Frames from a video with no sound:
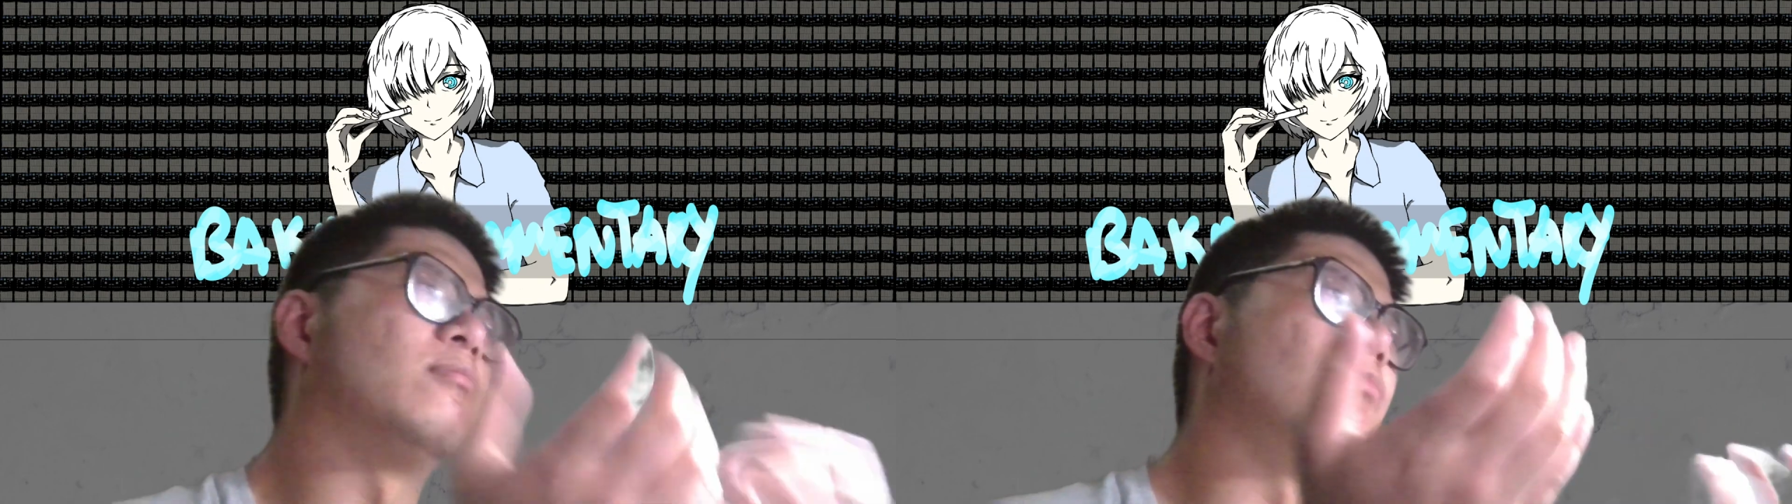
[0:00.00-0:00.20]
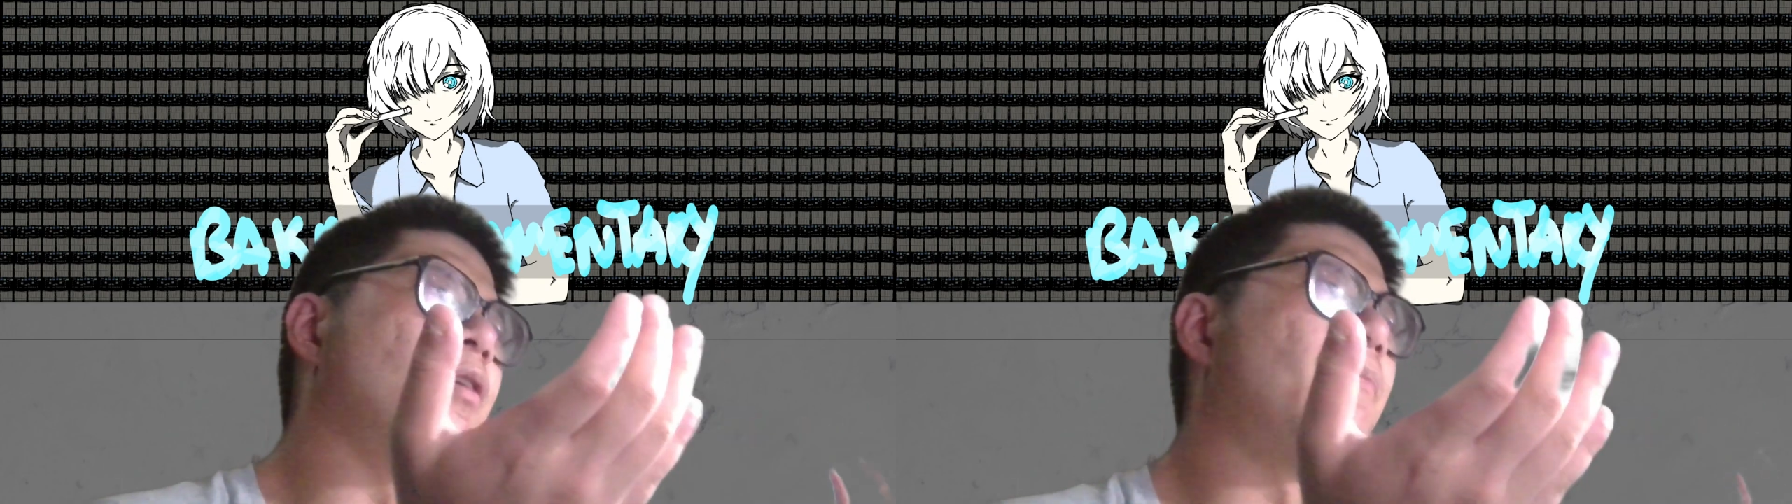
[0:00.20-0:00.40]

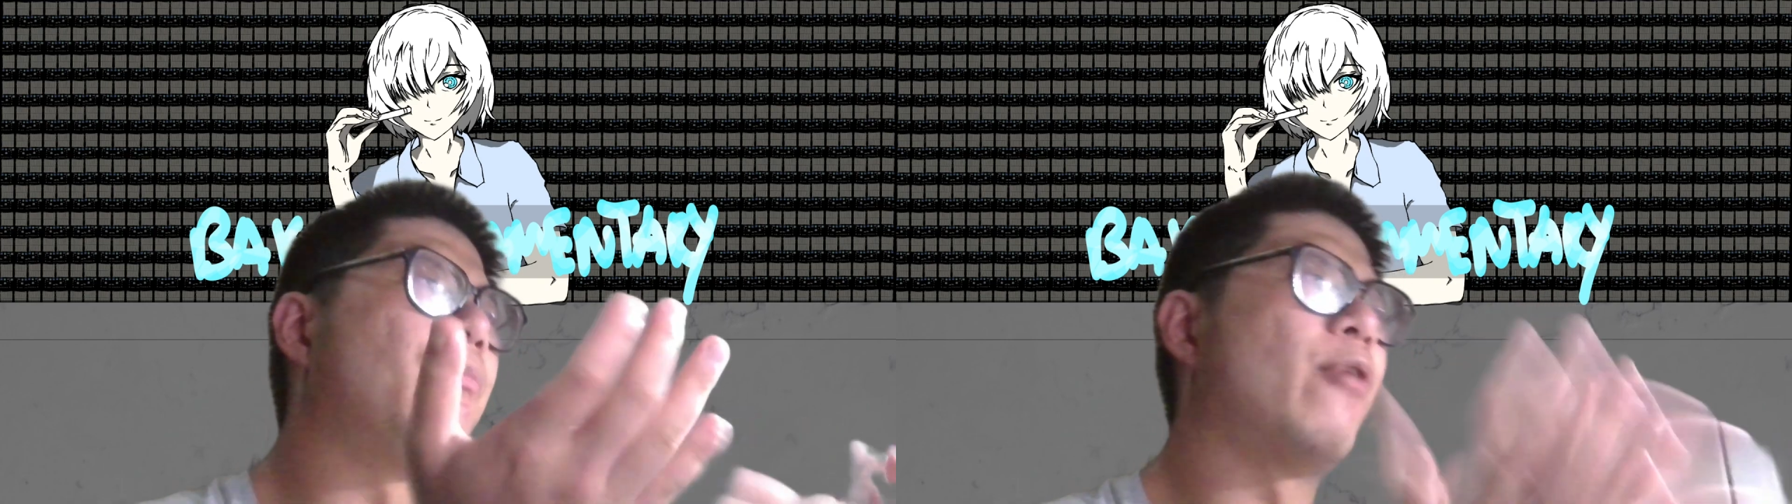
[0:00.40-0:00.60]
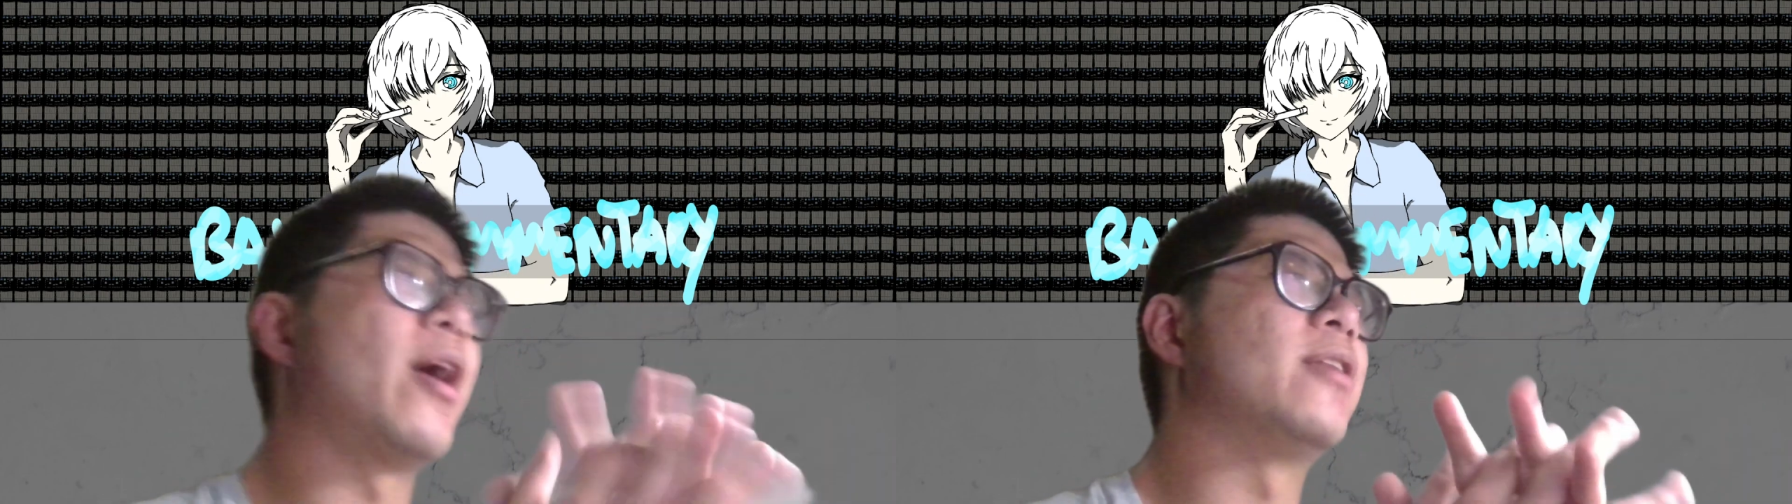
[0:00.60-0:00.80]

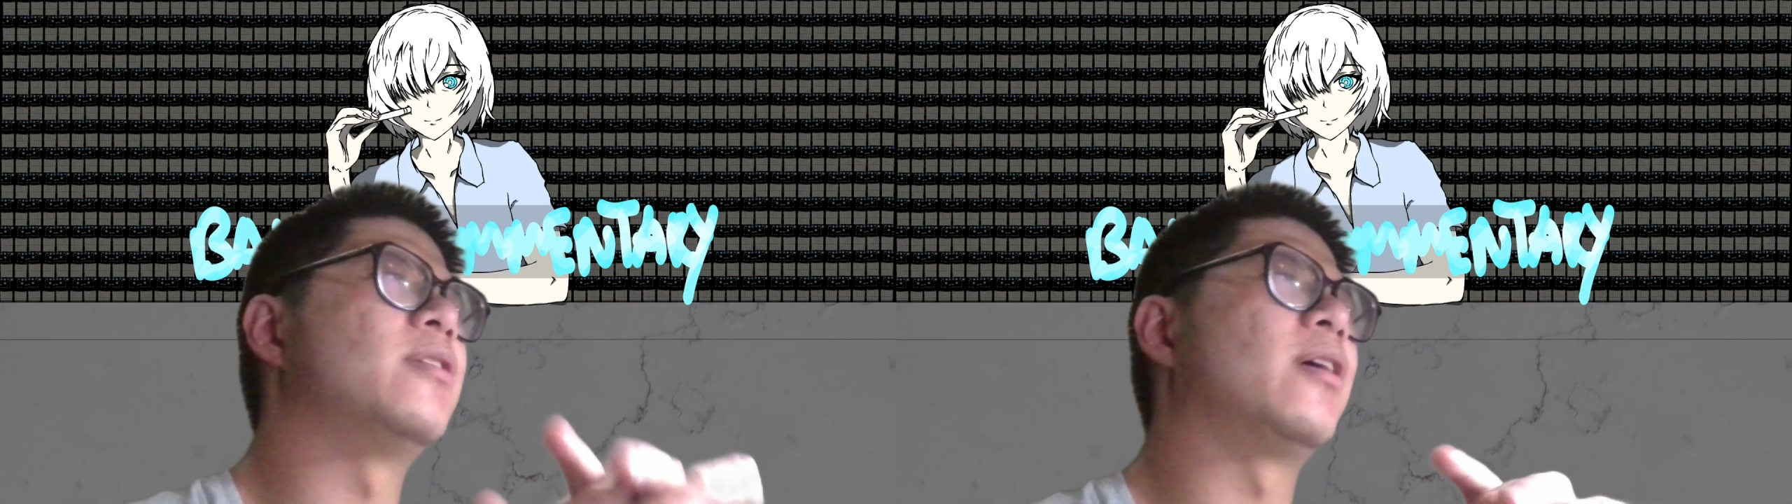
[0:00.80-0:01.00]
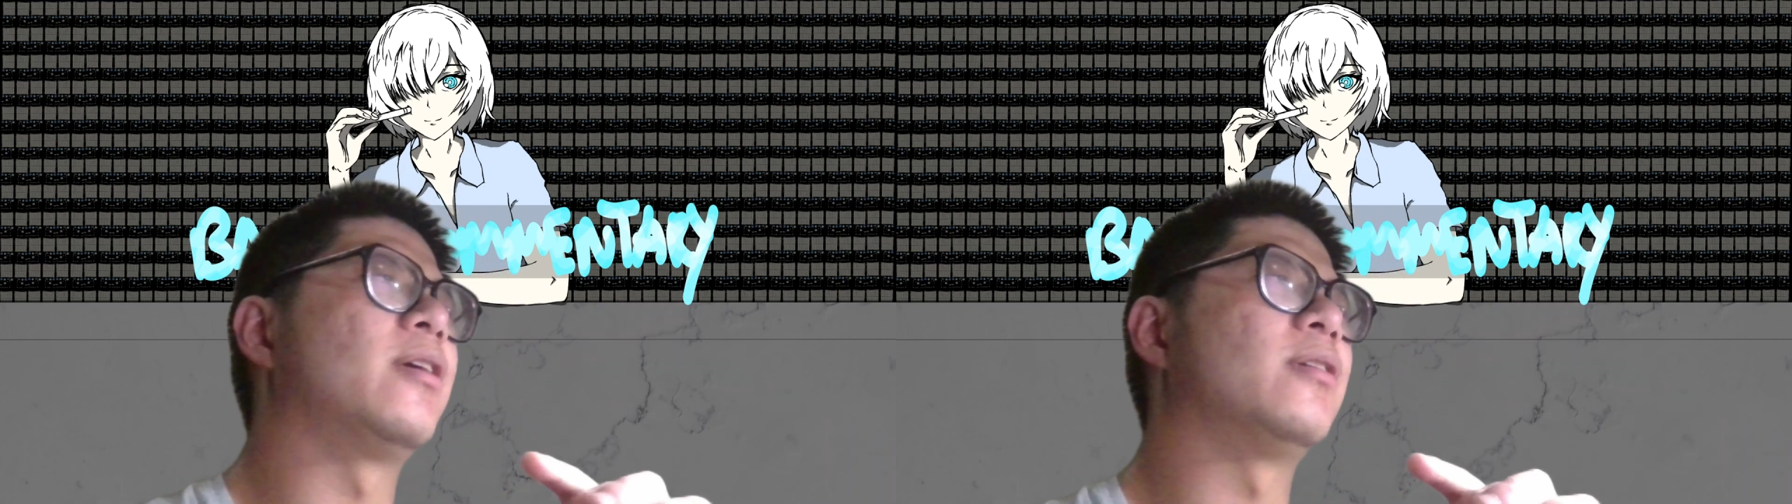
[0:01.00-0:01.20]

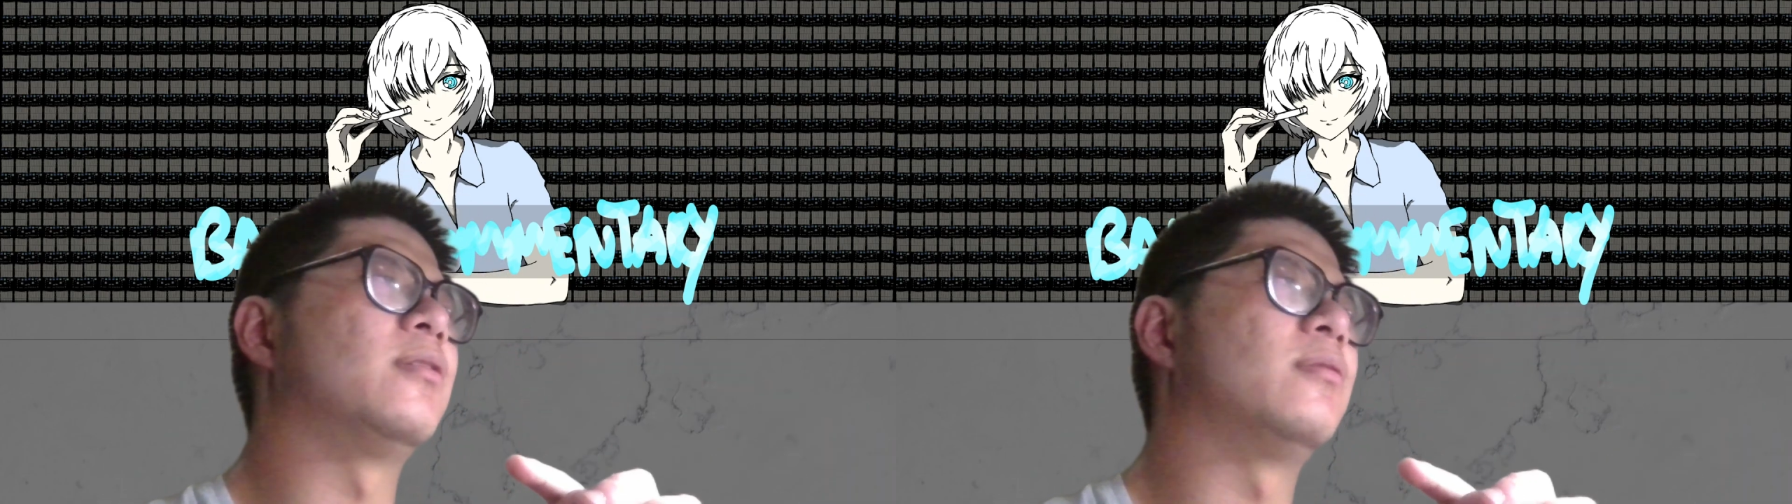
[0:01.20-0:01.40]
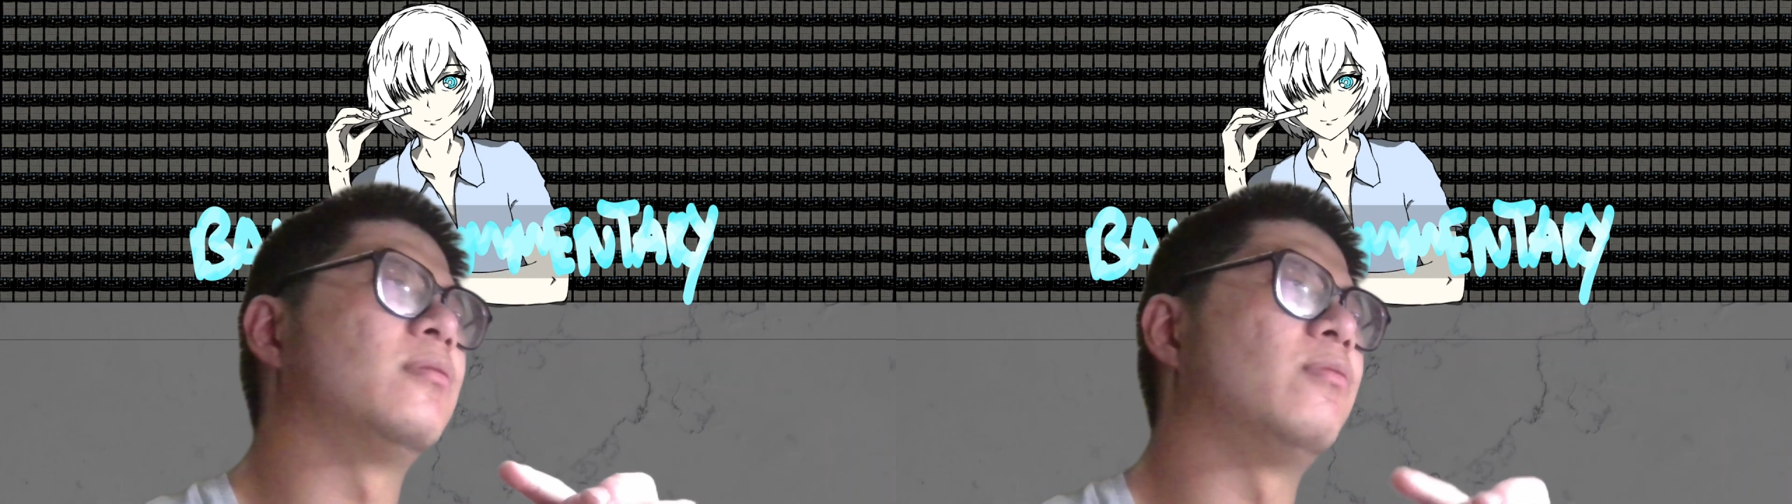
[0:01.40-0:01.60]

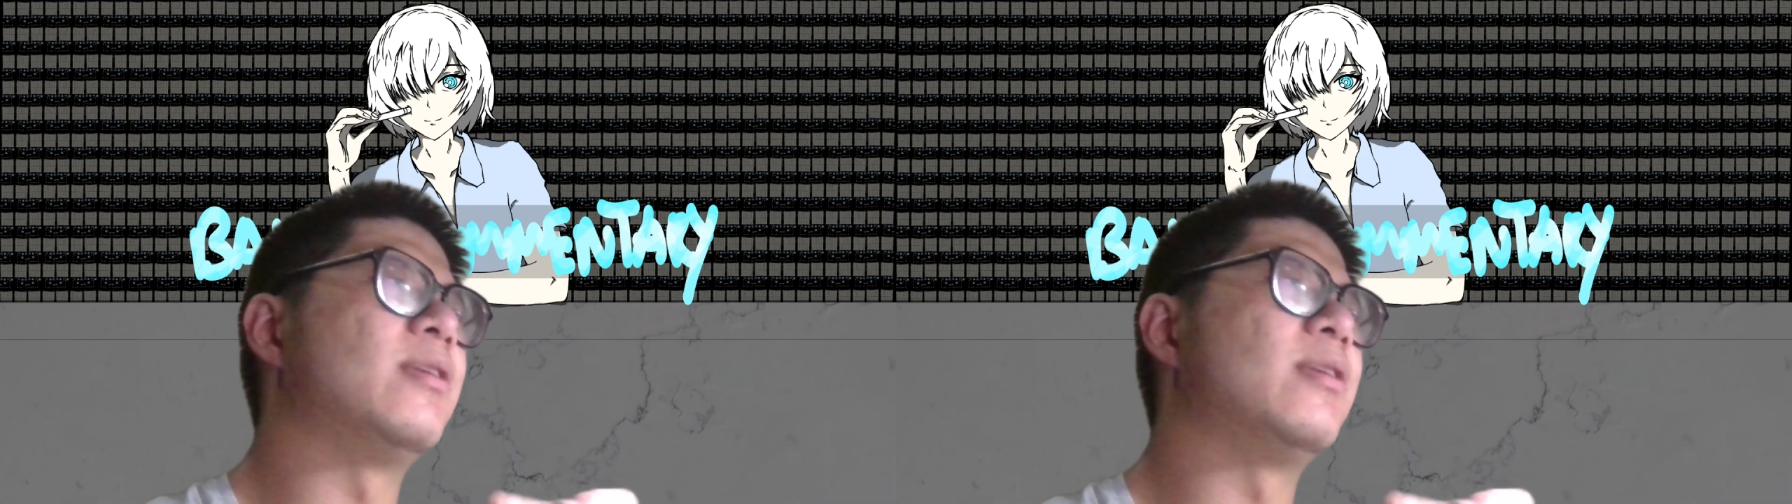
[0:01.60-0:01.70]
reselling